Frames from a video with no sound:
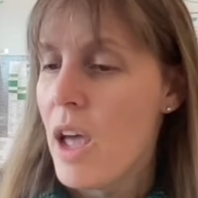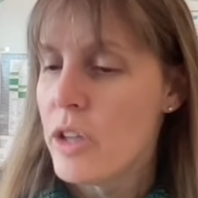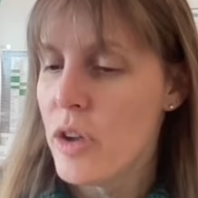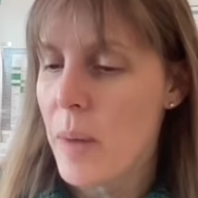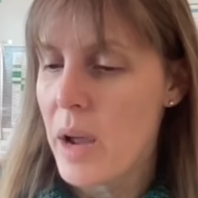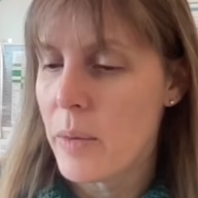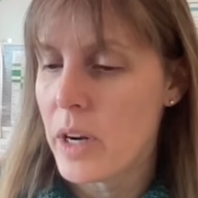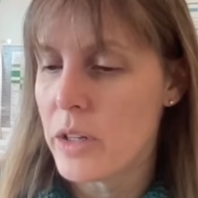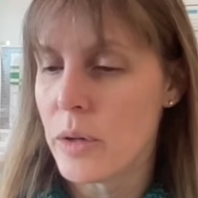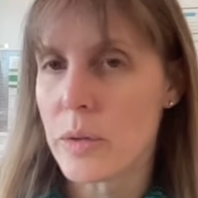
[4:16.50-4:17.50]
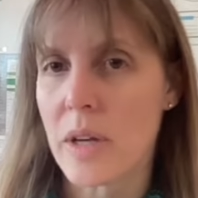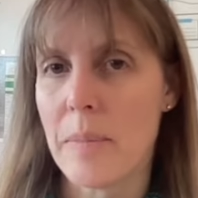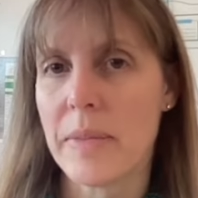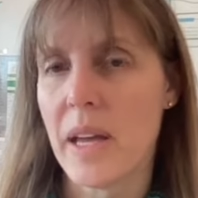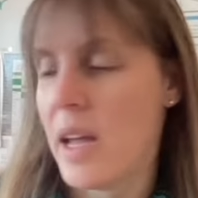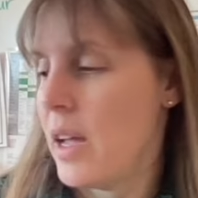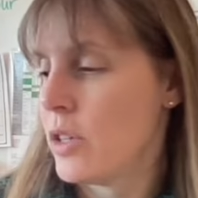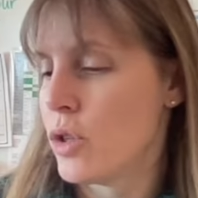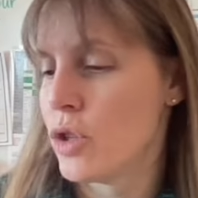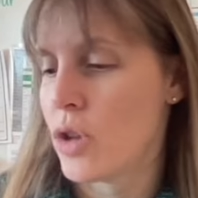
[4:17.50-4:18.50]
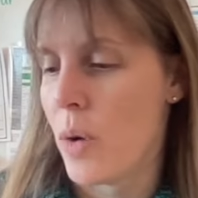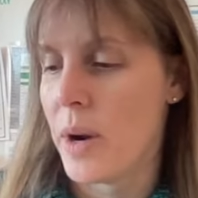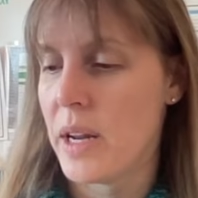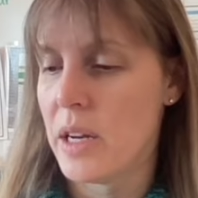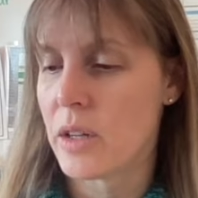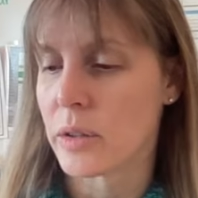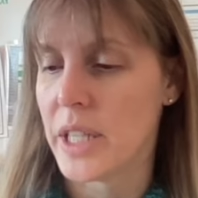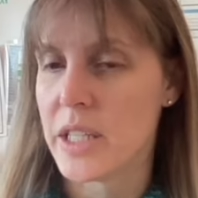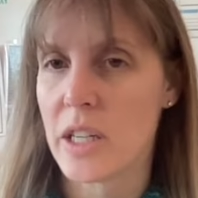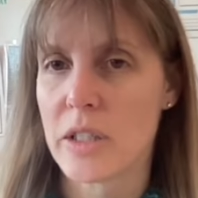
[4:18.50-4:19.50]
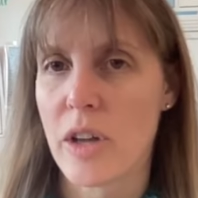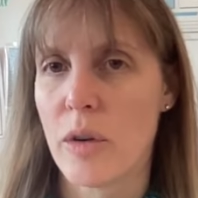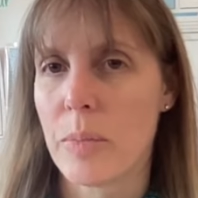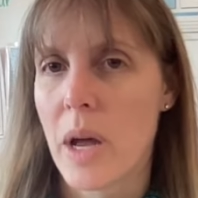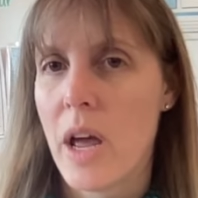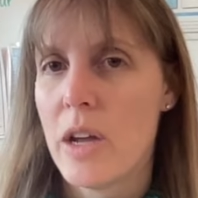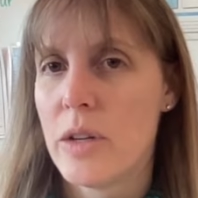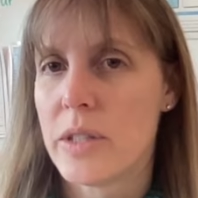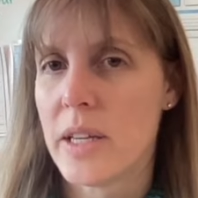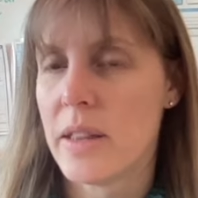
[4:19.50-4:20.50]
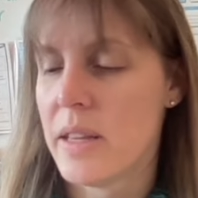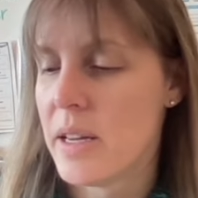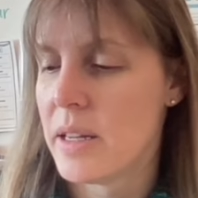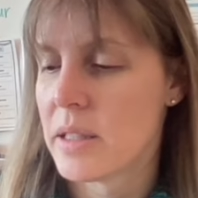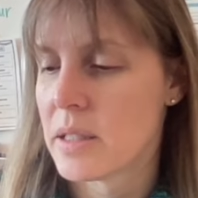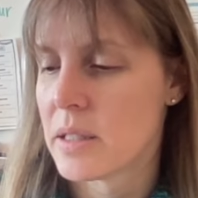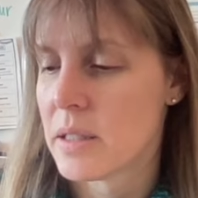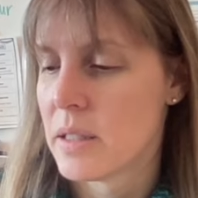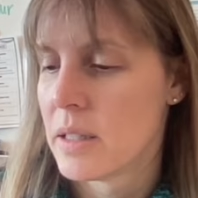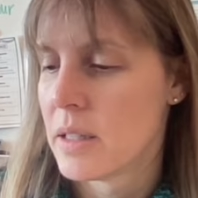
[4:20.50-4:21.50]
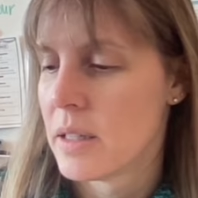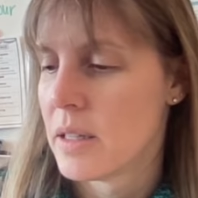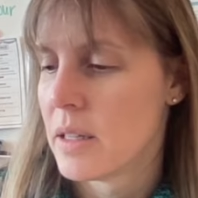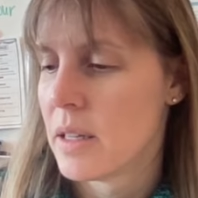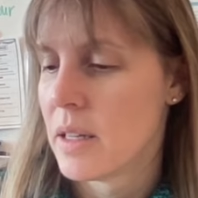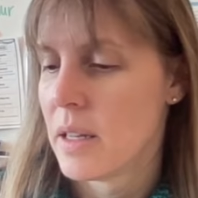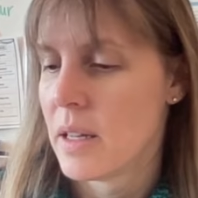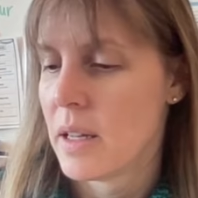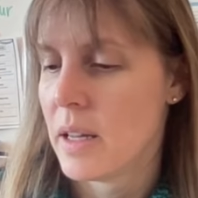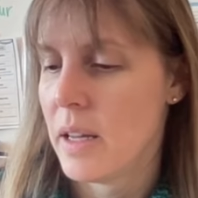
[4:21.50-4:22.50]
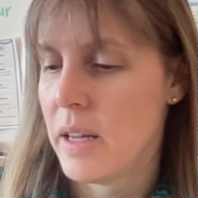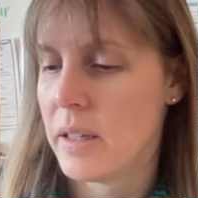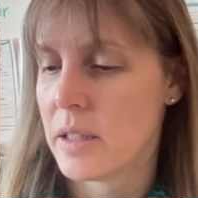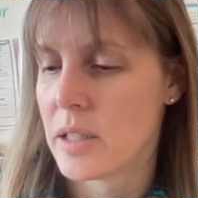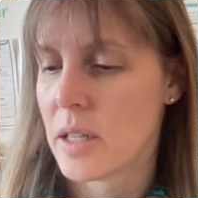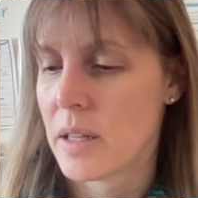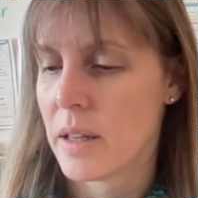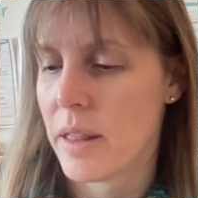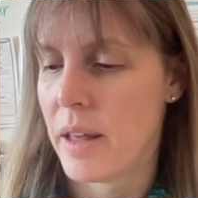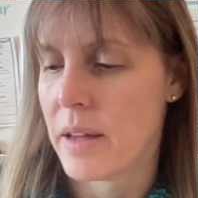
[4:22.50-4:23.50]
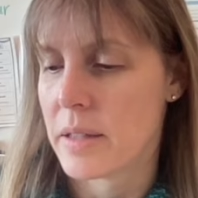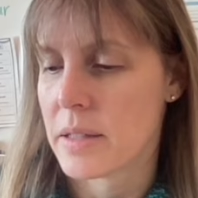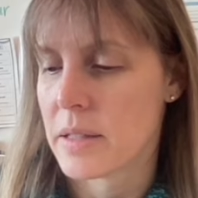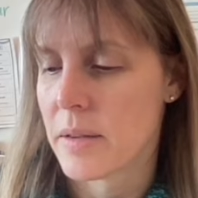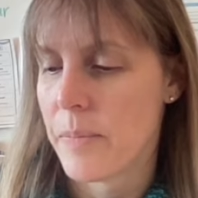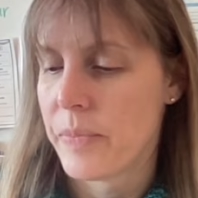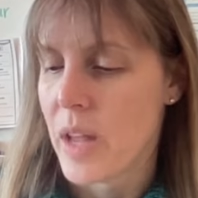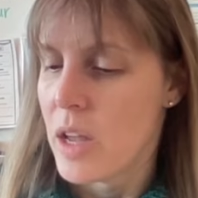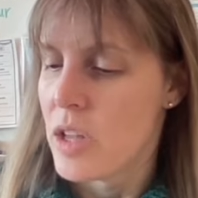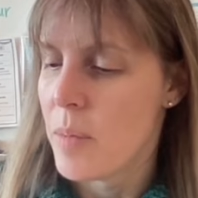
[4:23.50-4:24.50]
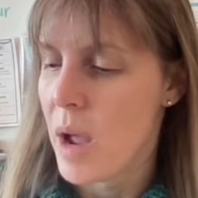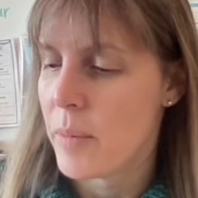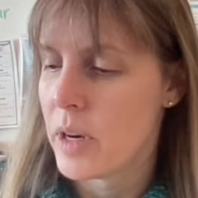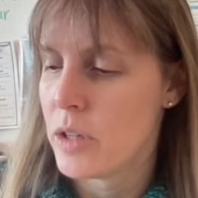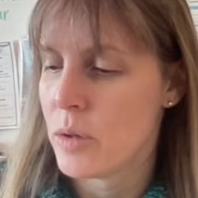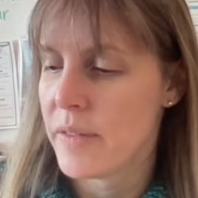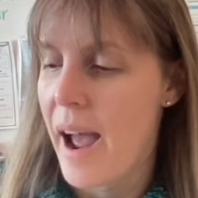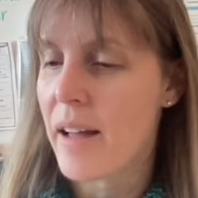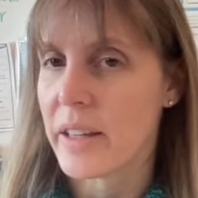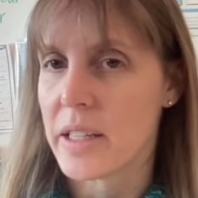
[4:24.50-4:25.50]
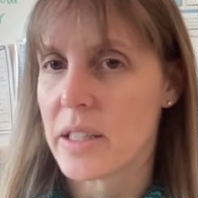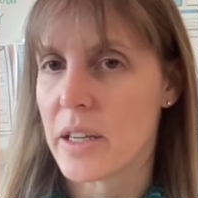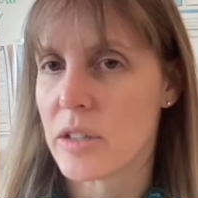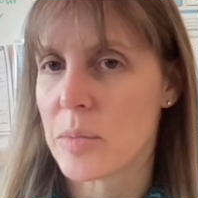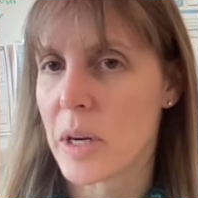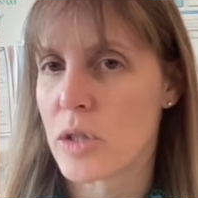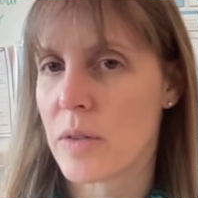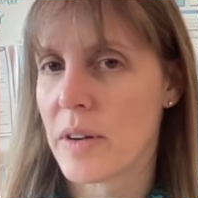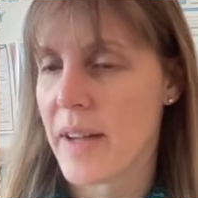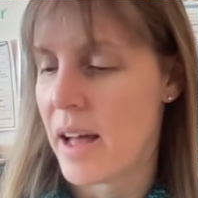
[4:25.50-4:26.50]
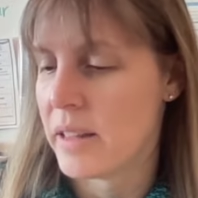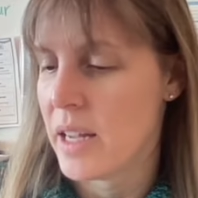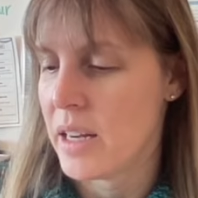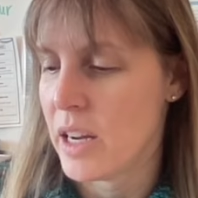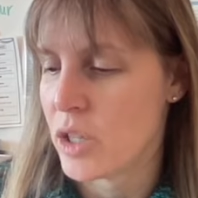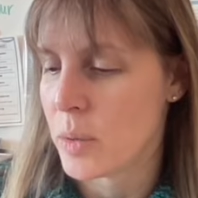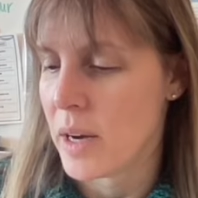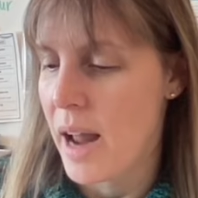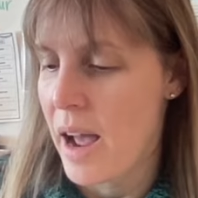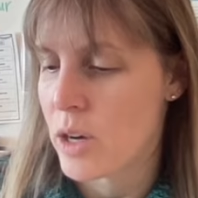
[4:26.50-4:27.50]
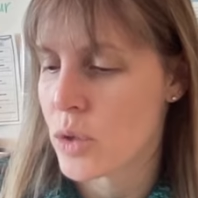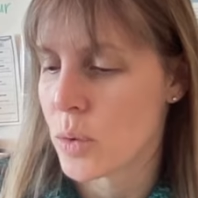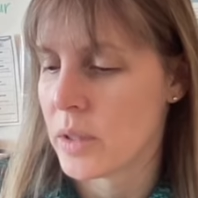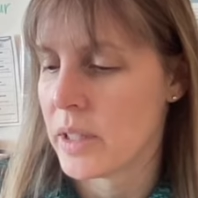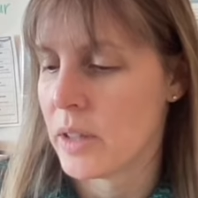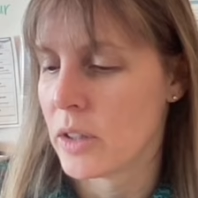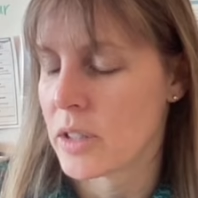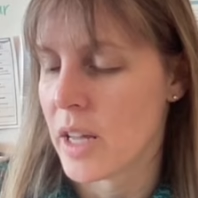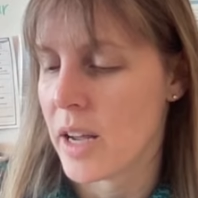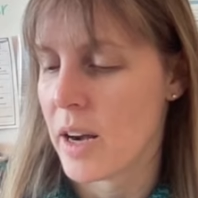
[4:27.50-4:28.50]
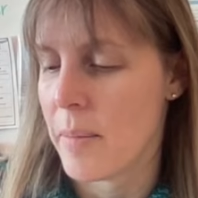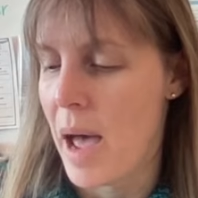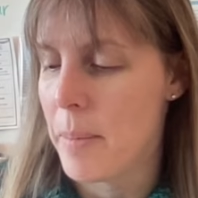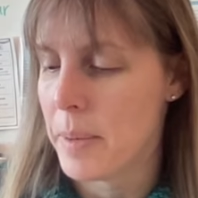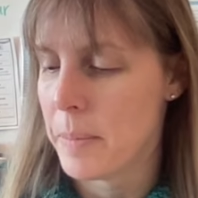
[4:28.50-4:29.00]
You might want to do something to show an increasing slope. You see, this is this. You might want to do a valley. See, here's a picture of a valley, and here's what it actually looks like on a map.